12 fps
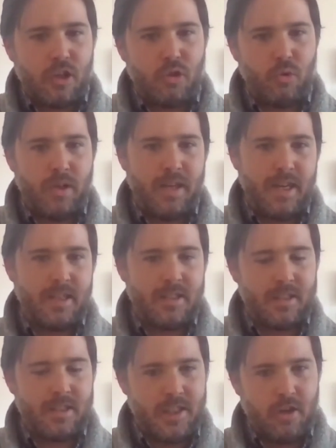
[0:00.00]
3 days
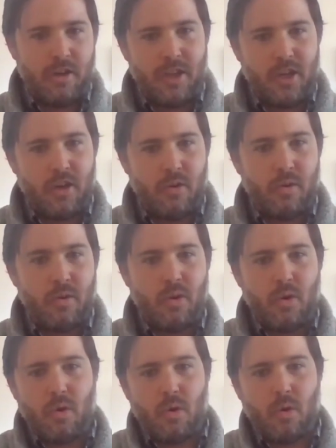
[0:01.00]
in Sierra Leone
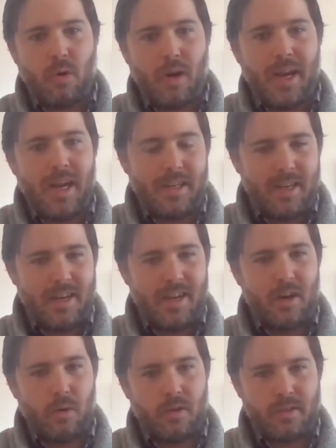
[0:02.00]
or 18
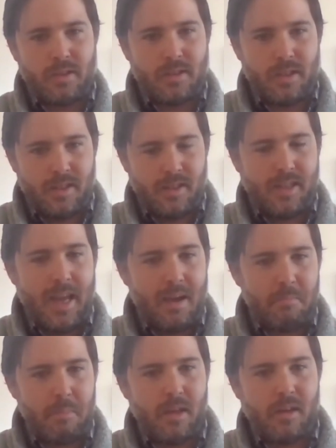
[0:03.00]
hours in the
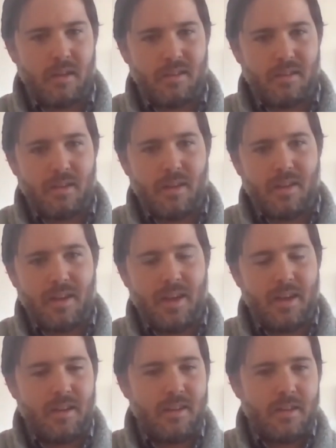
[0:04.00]
Gambia.
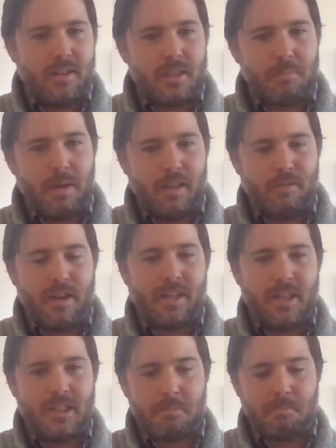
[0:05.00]
And despite the fact
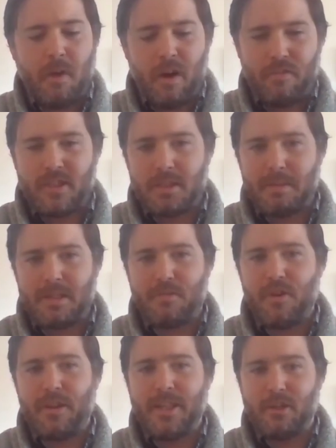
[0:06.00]
that he often spends
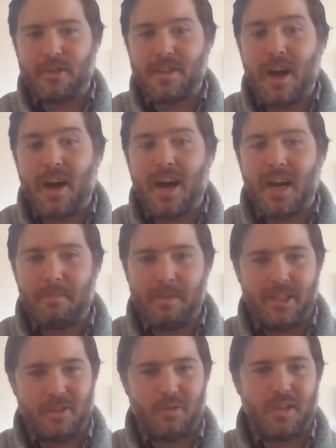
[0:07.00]
very little time in
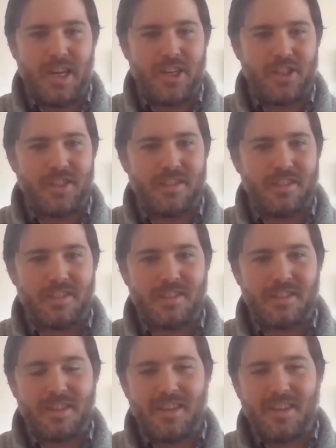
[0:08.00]
these locations,
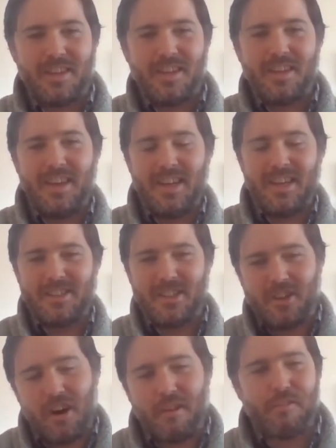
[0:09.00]
he has the
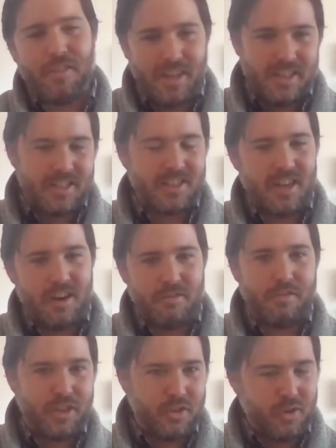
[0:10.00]
confidence of
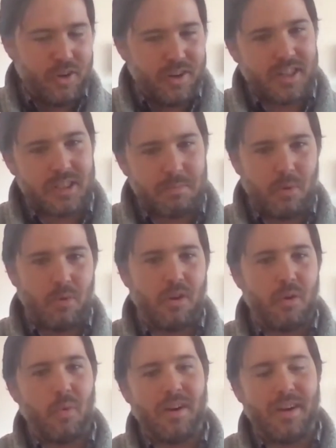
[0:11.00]
a Victorian
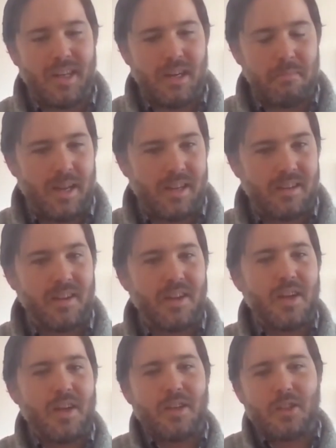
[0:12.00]
explorer where he can make
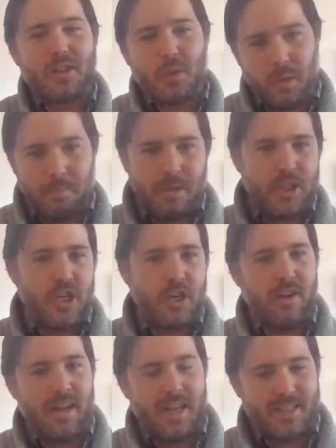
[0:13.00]
sweeping
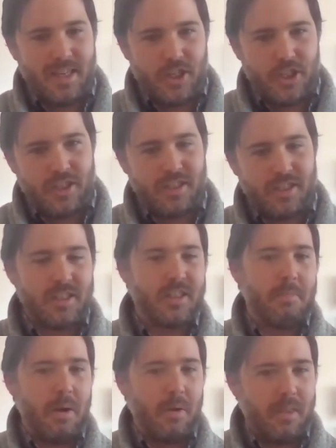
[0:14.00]
generalizations
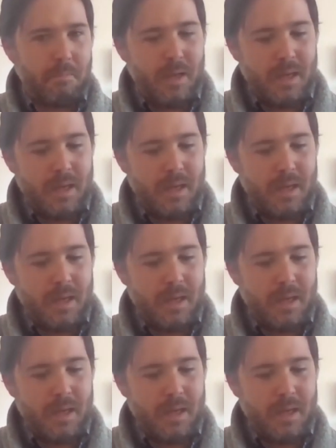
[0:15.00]
about the